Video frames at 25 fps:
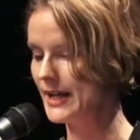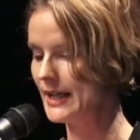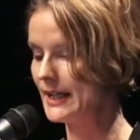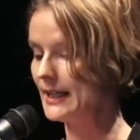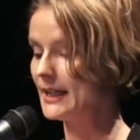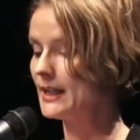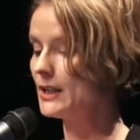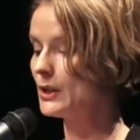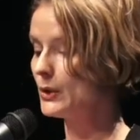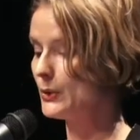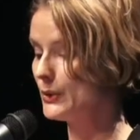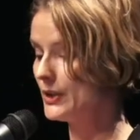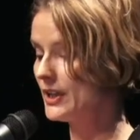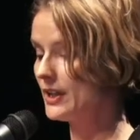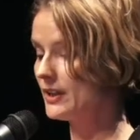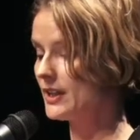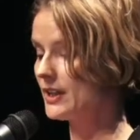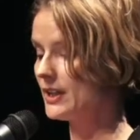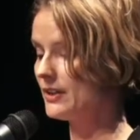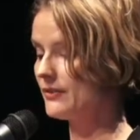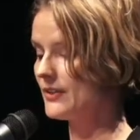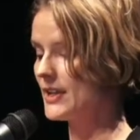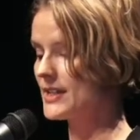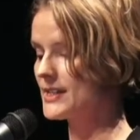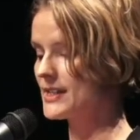including
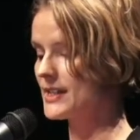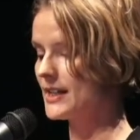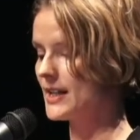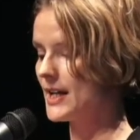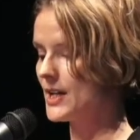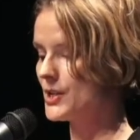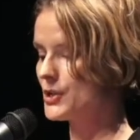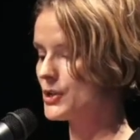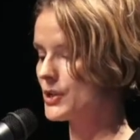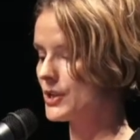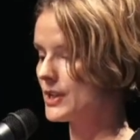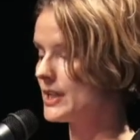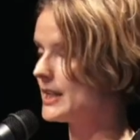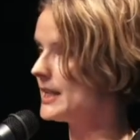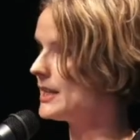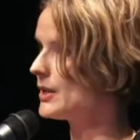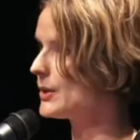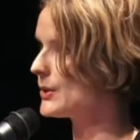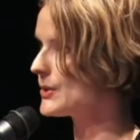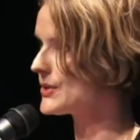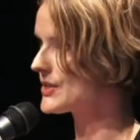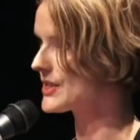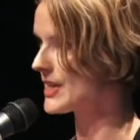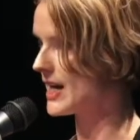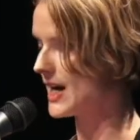the investigation
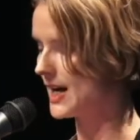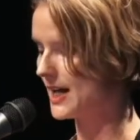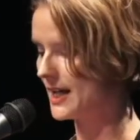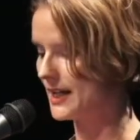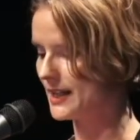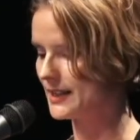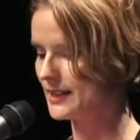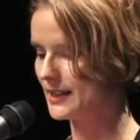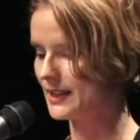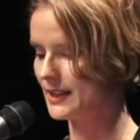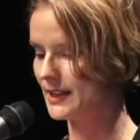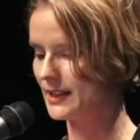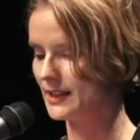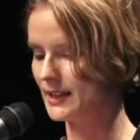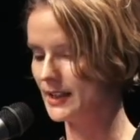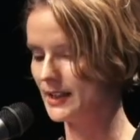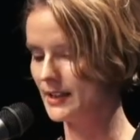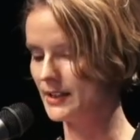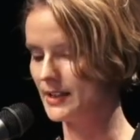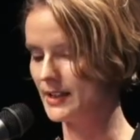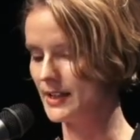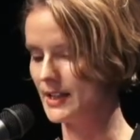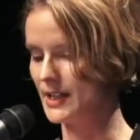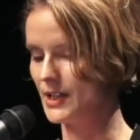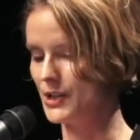Ecocide in
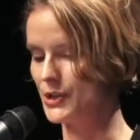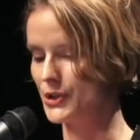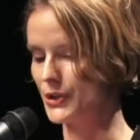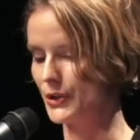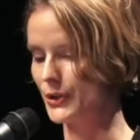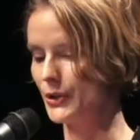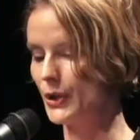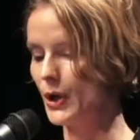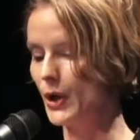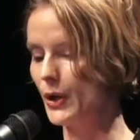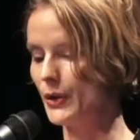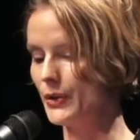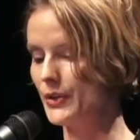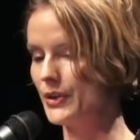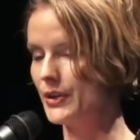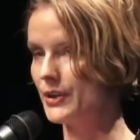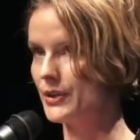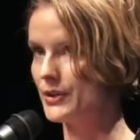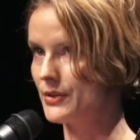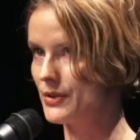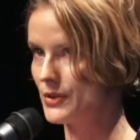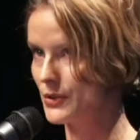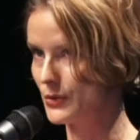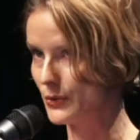Indonesia on the